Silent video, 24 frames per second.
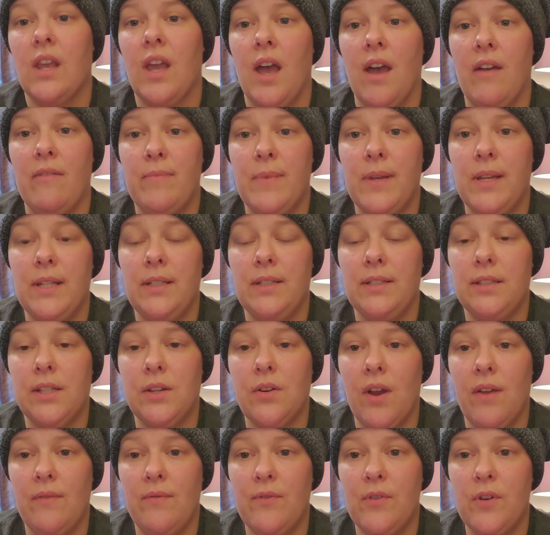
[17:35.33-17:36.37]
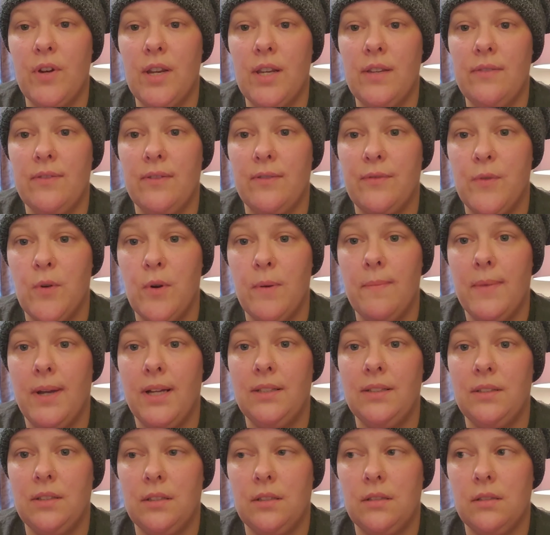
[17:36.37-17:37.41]
I've been cigarette free for 4
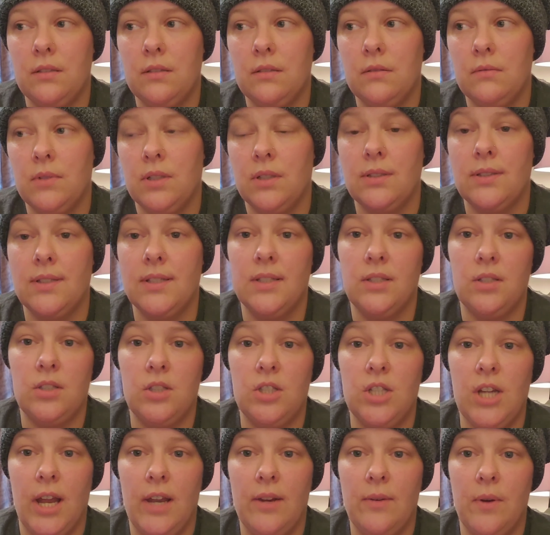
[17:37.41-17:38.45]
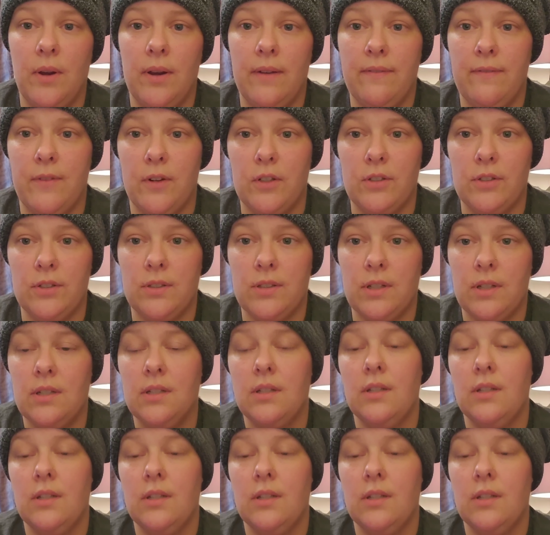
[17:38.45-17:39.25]
months. Well, since January 1st.